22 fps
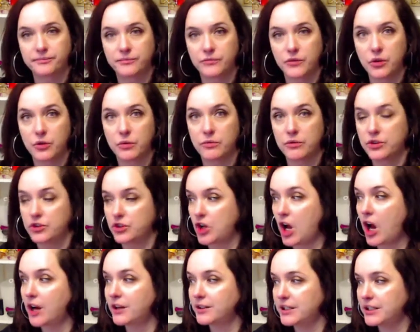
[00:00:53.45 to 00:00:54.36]
You're
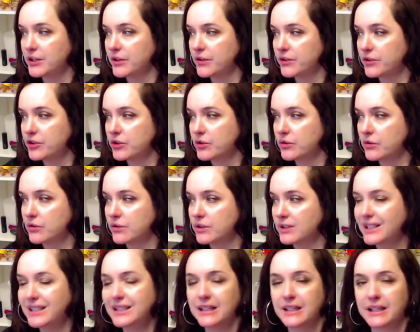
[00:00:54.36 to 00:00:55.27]
shocked here that you're
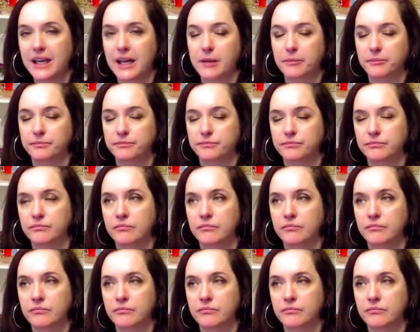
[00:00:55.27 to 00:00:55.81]
sick again.